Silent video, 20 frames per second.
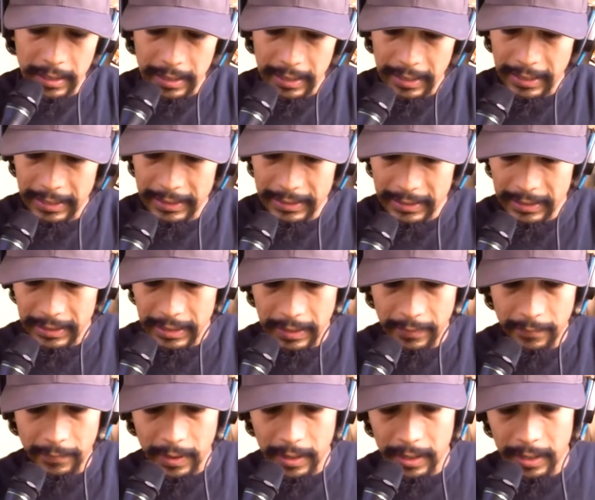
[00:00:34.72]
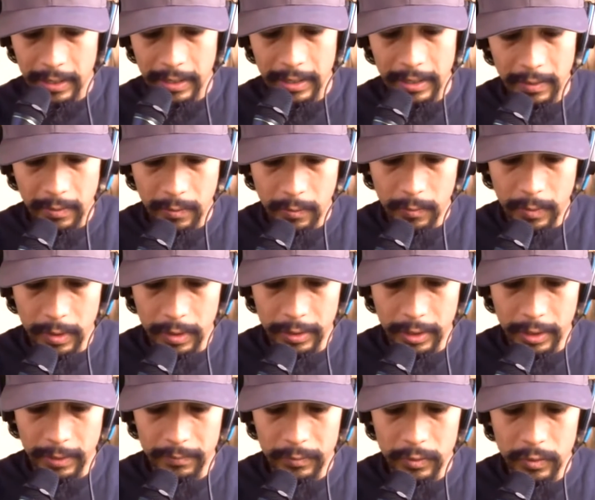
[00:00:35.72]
let's give a welcome